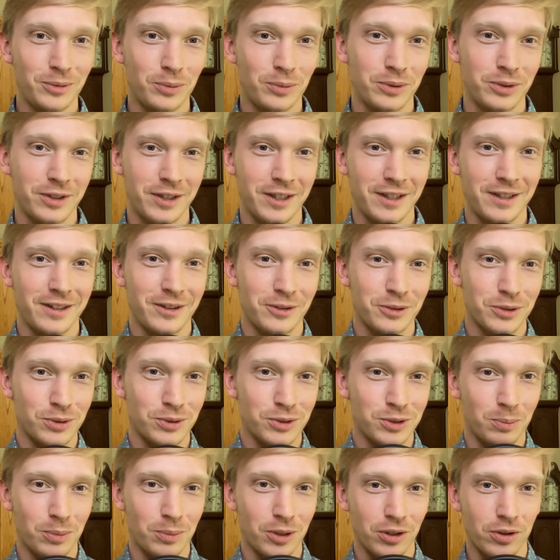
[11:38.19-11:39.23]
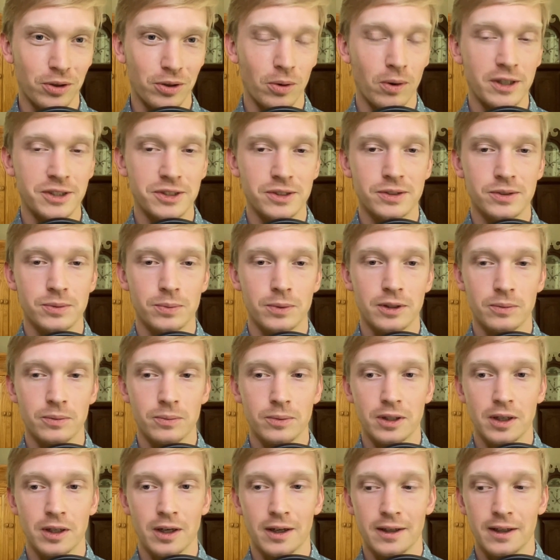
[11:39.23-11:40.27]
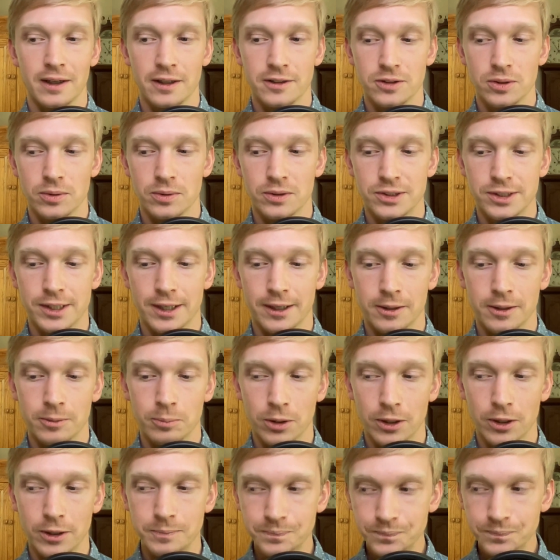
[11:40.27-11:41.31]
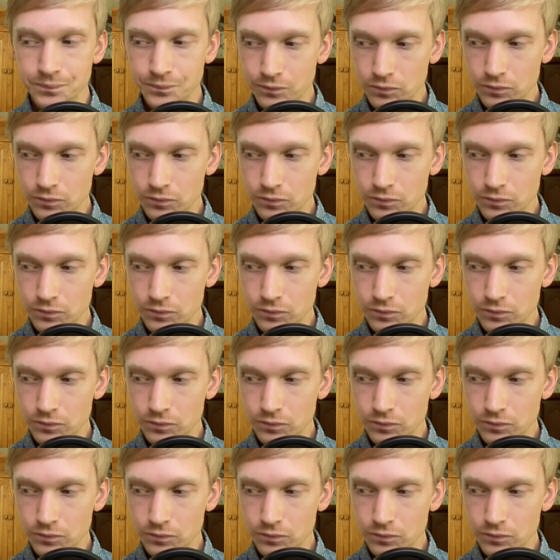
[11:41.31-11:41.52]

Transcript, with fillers: well those are some bigger questions we, we can kind of get to in a second but